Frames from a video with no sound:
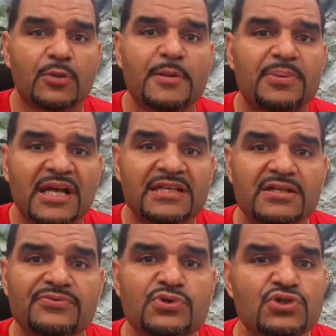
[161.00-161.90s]
There'll be
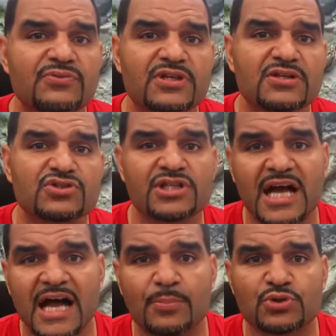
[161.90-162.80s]
plenty of future videos on the
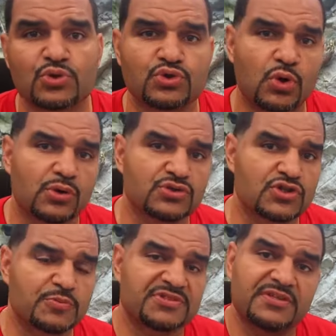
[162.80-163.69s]
app with tutorials
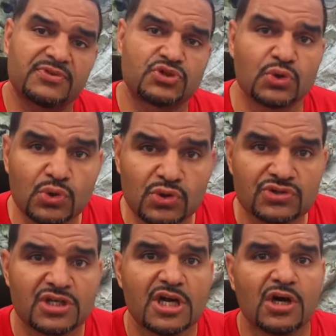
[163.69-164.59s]
on specific
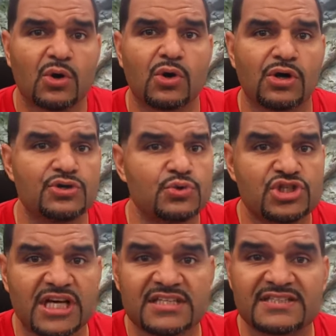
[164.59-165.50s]
tools or new
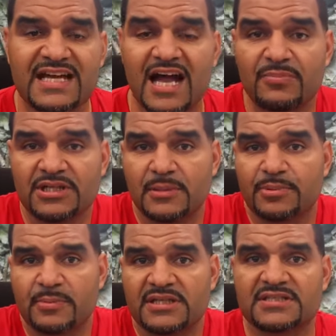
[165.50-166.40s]
changes that have been
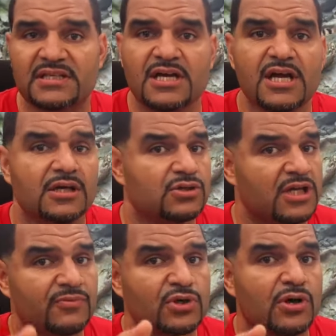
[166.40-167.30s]
implemented. You
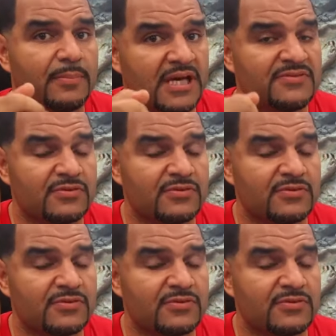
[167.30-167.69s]
never know, it may